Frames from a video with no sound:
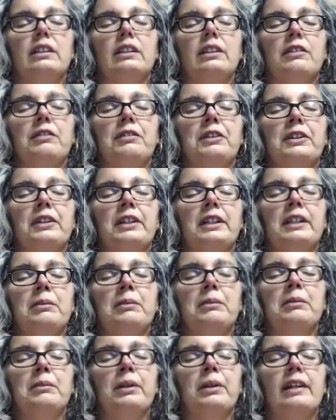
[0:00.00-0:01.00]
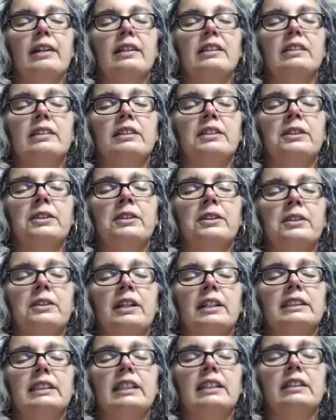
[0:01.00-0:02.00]
of your in-breaths and your
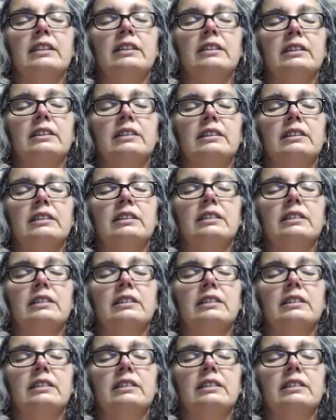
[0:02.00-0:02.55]
exhales.